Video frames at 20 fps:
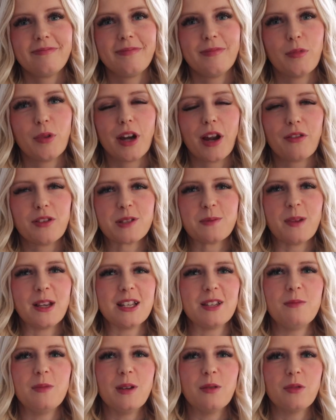whatever's
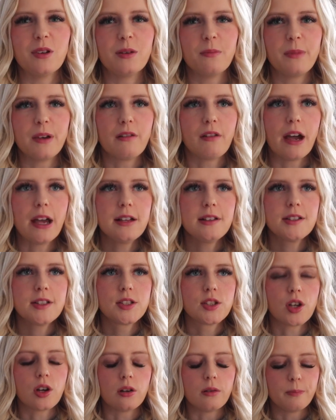meant to be will be, right?
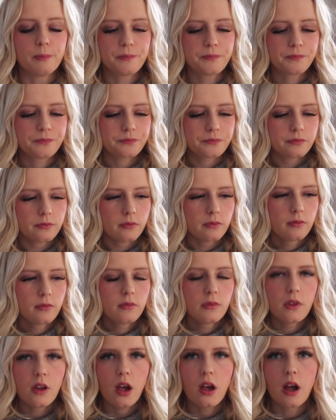So
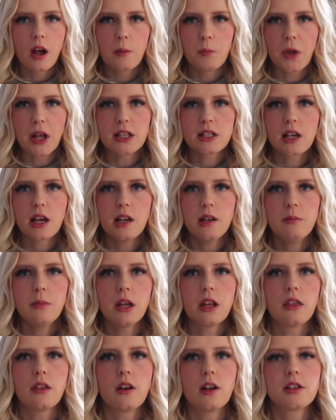that's kind of
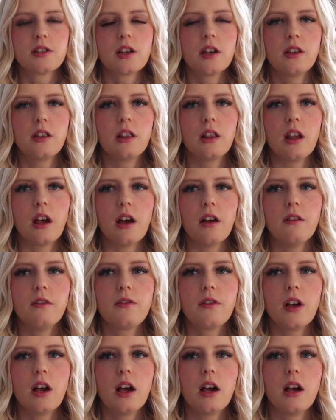my thoughts on love.